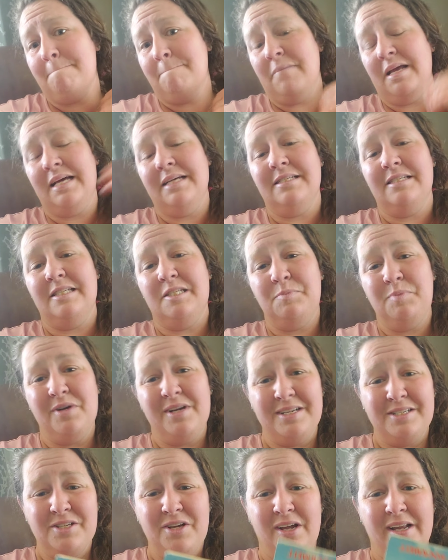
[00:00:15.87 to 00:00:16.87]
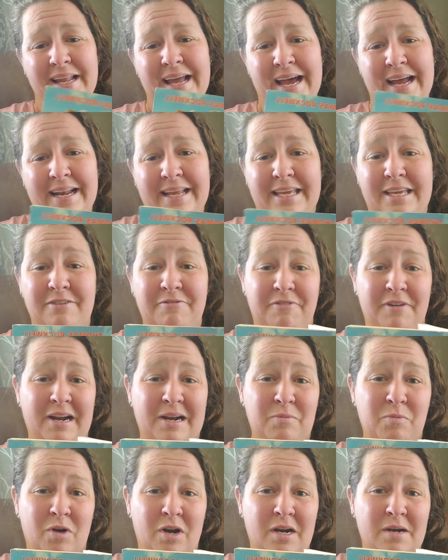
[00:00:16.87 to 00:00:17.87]
because this book is called How to Eat
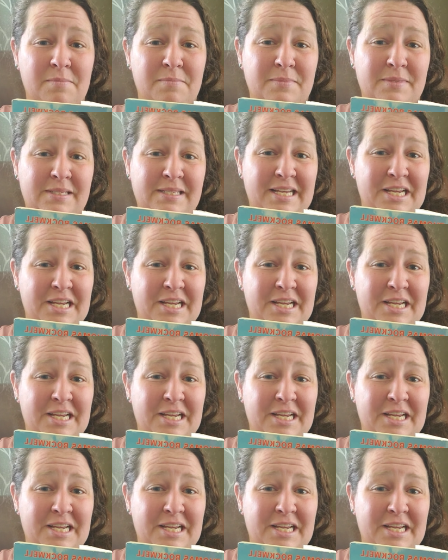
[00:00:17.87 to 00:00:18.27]
Fried Worms,